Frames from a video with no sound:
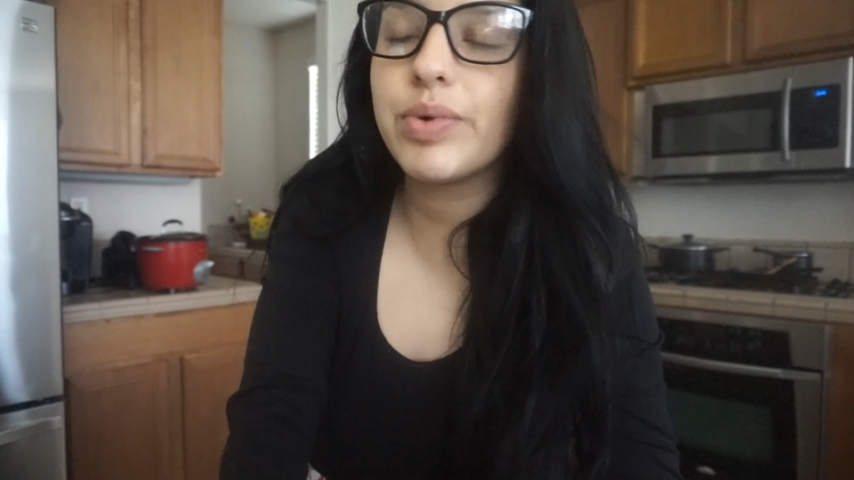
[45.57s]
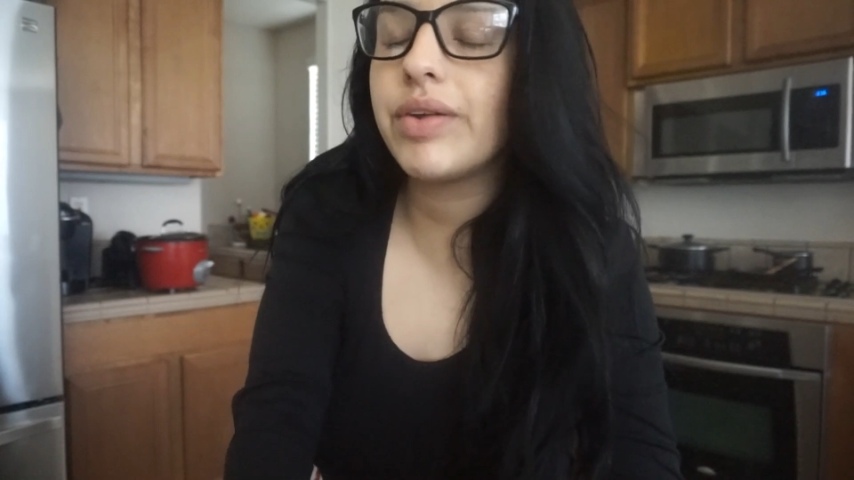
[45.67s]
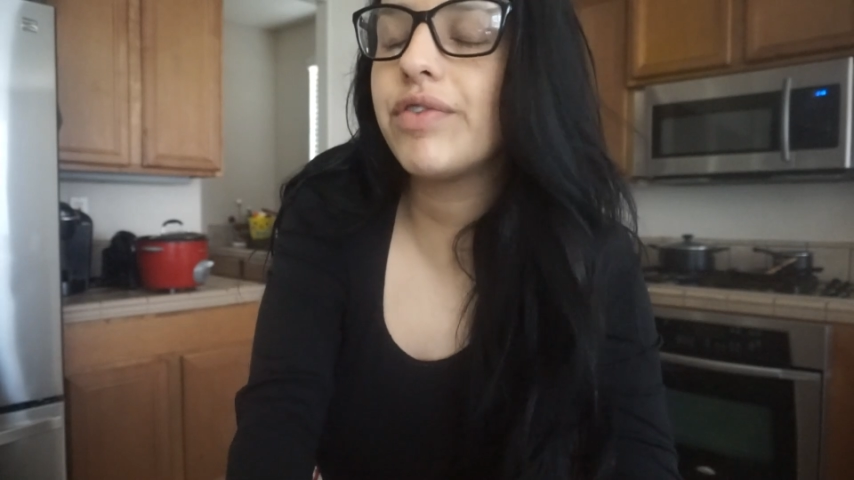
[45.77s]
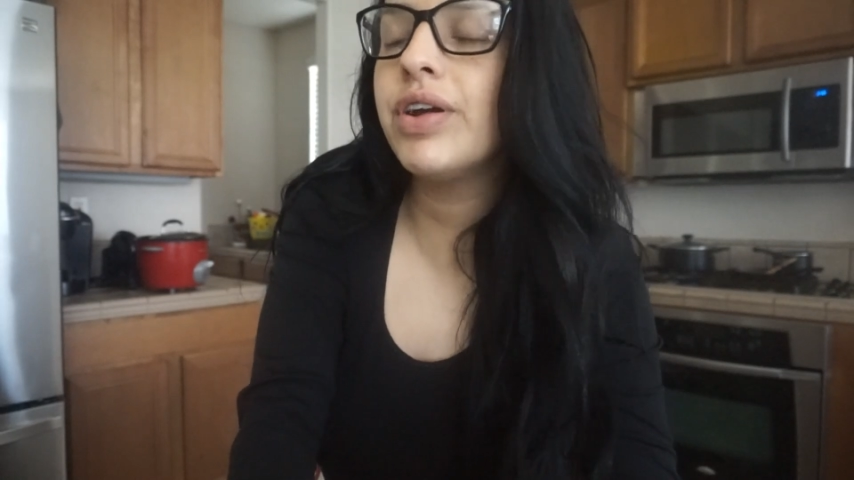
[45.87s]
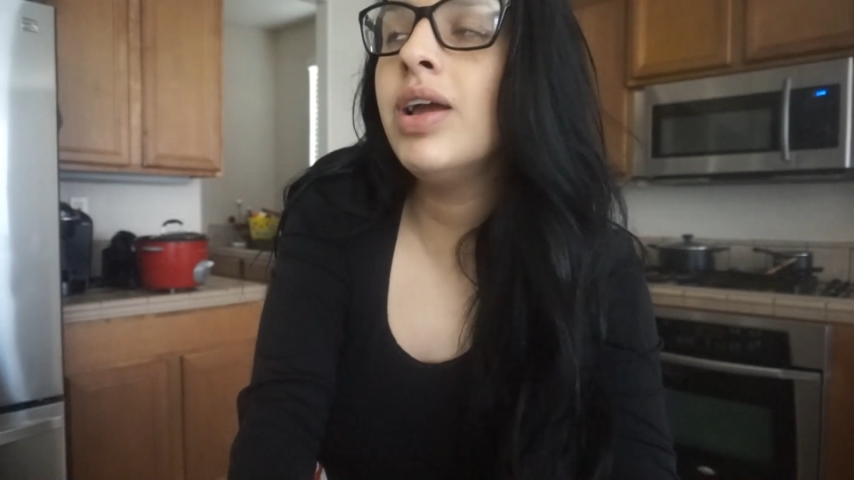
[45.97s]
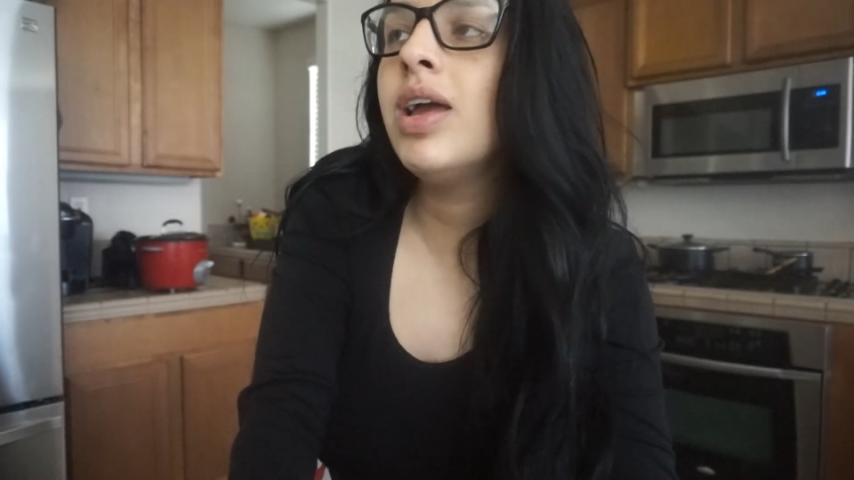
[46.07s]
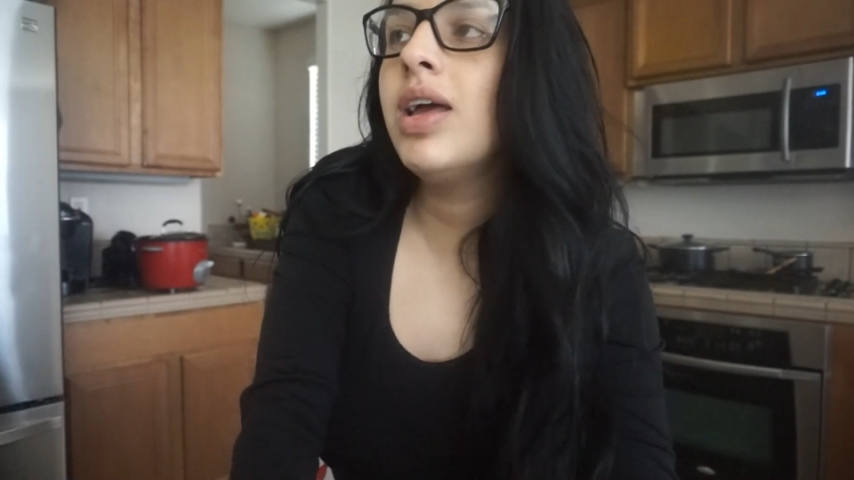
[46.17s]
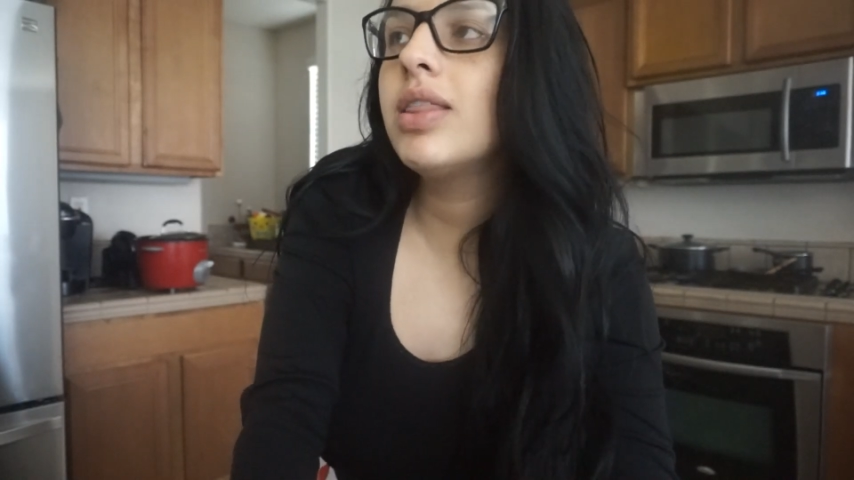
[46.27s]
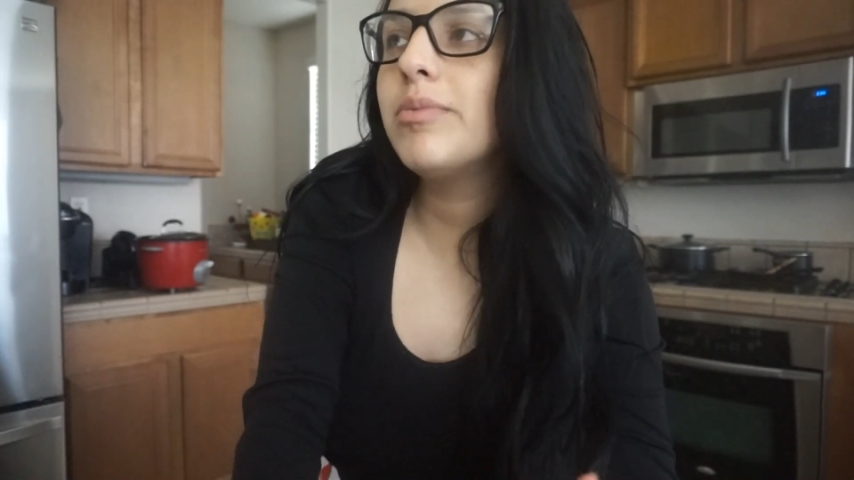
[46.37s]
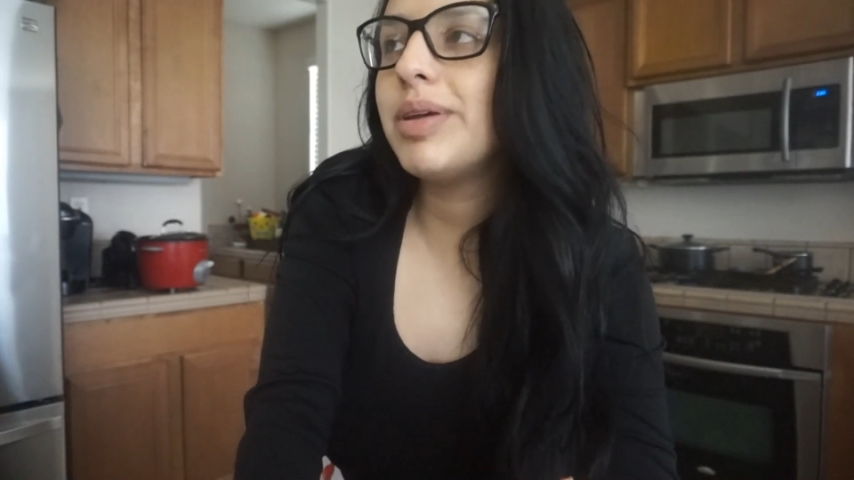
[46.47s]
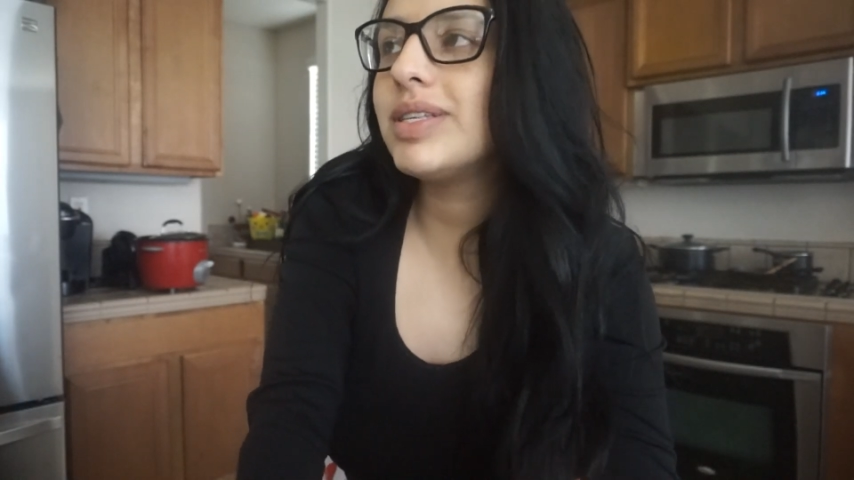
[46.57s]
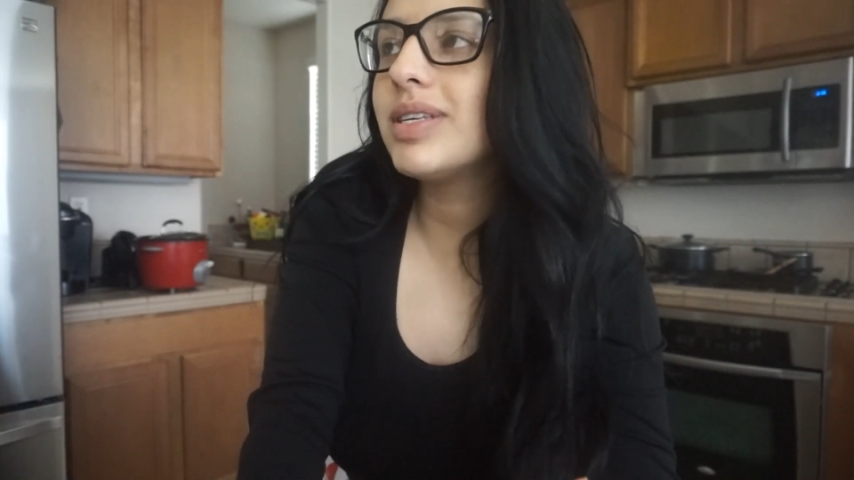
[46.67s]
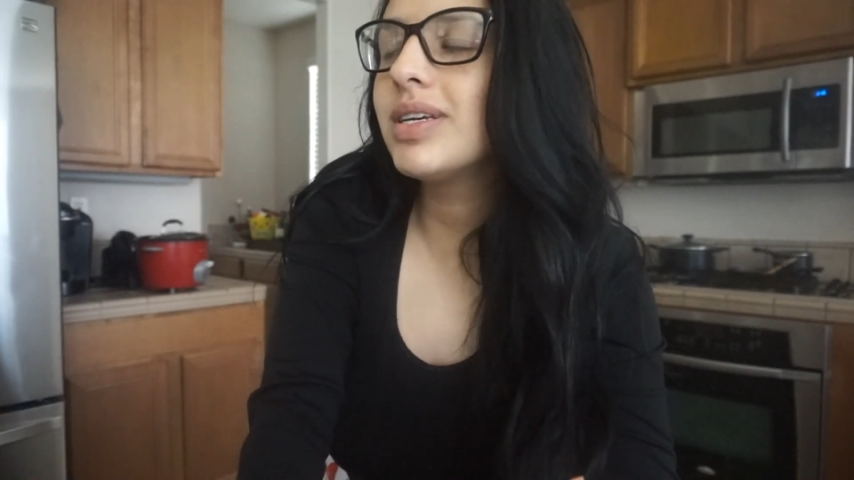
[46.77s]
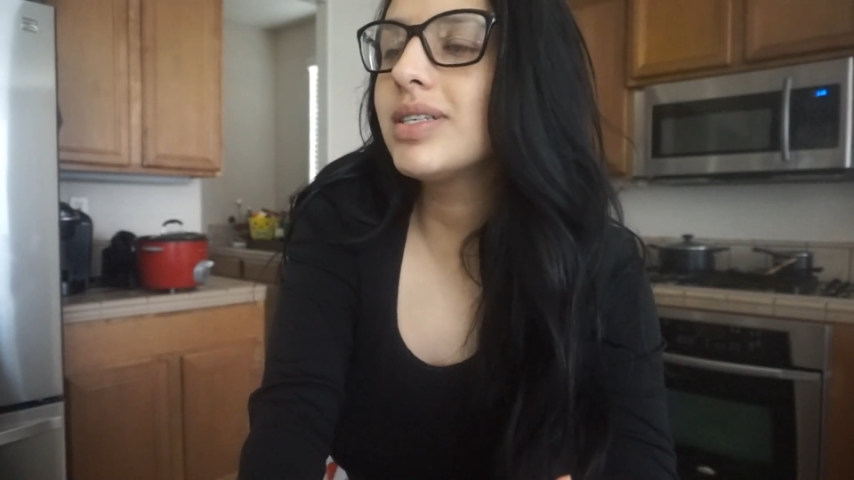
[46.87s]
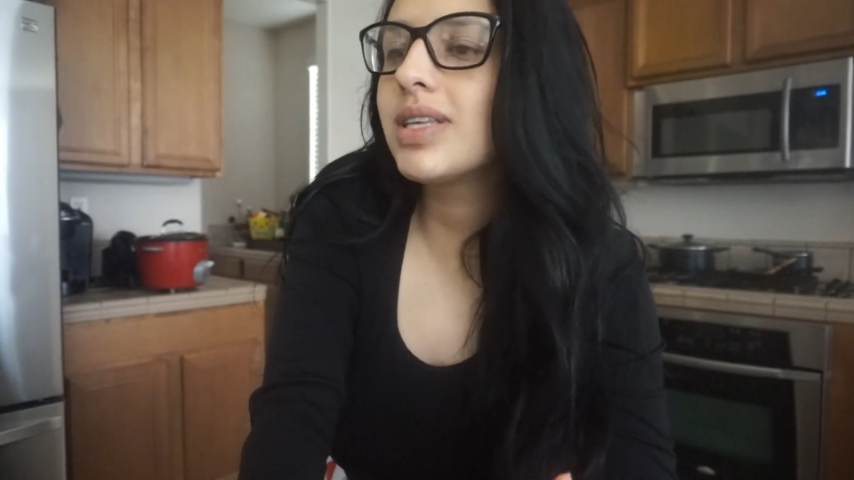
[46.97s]
whatever, the
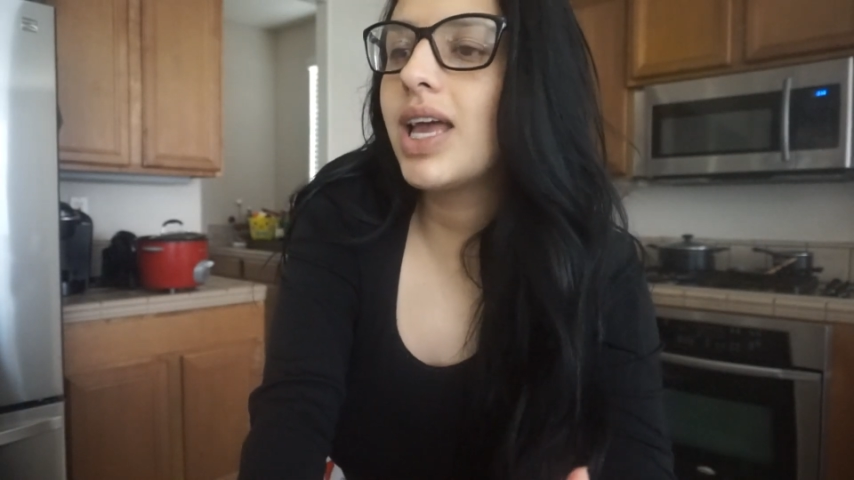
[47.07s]
basics.